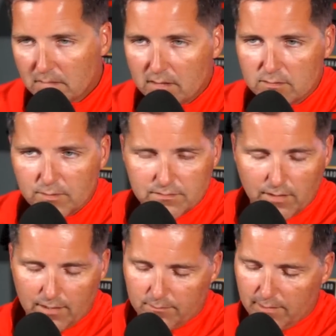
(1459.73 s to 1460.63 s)
twister
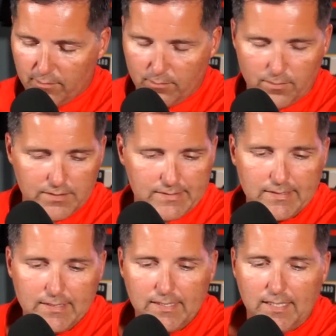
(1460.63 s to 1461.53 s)
out, whatever it was,
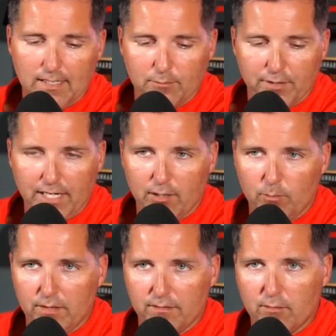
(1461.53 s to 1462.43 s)
um, where he got
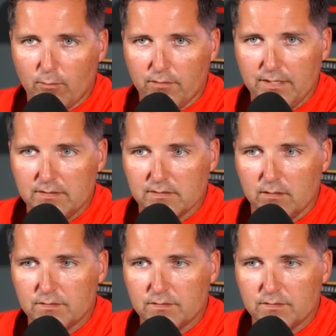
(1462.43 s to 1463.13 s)
open in the corner of the end zone.